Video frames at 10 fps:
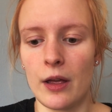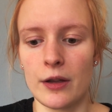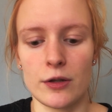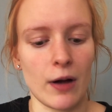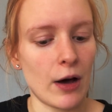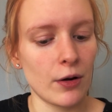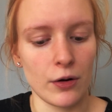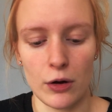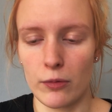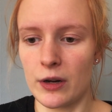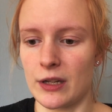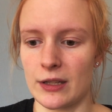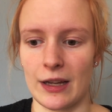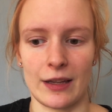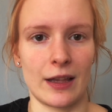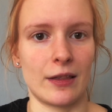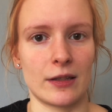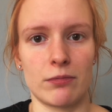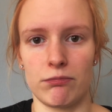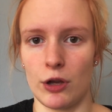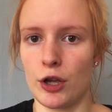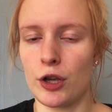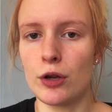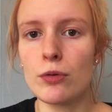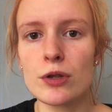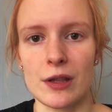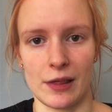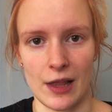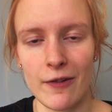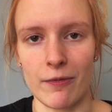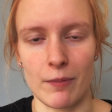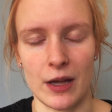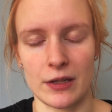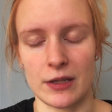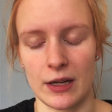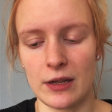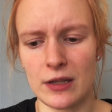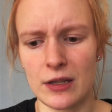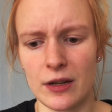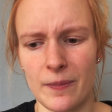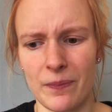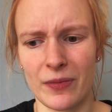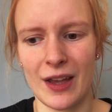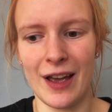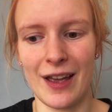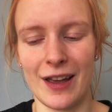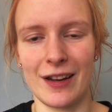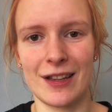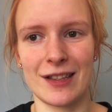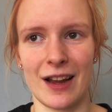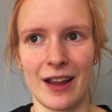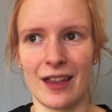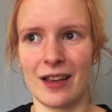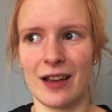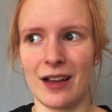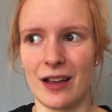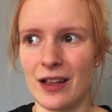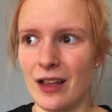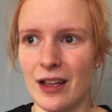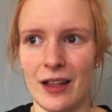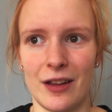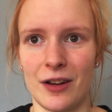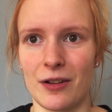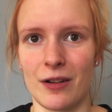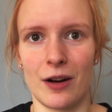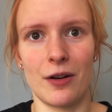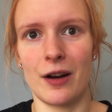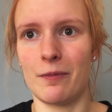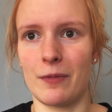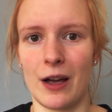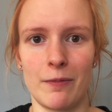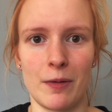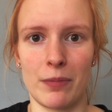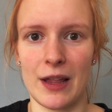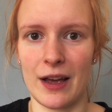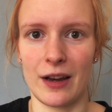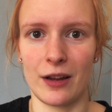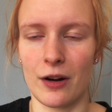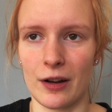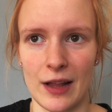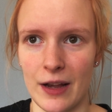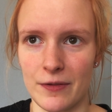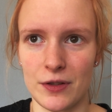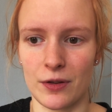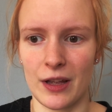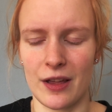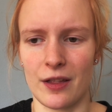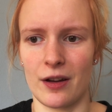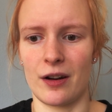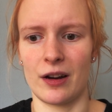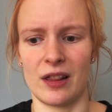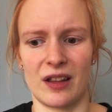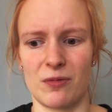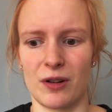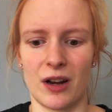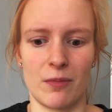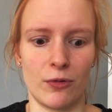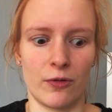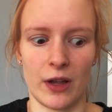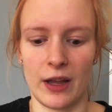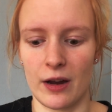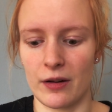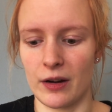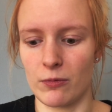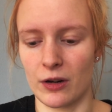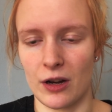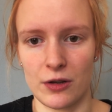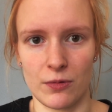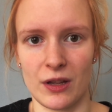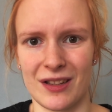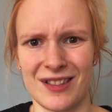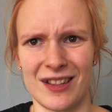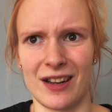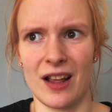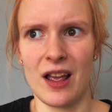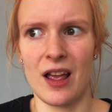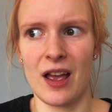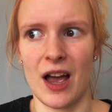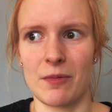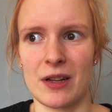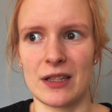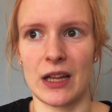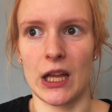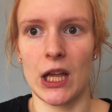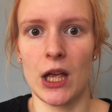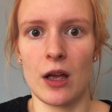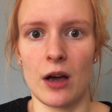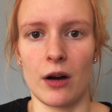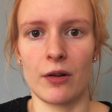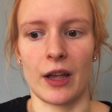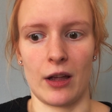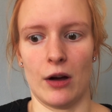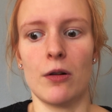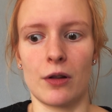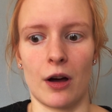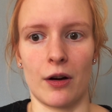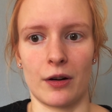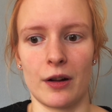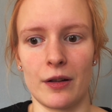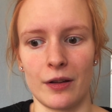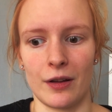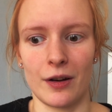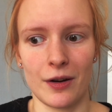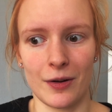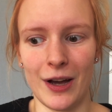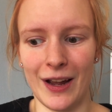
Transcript: So out of nowhere, just I get this huge love message, and it's like, you know, oh, I've been planning our lives together, and like we're gonna move here and we're gonna do this, and I'm just like, okay, hold on, you know.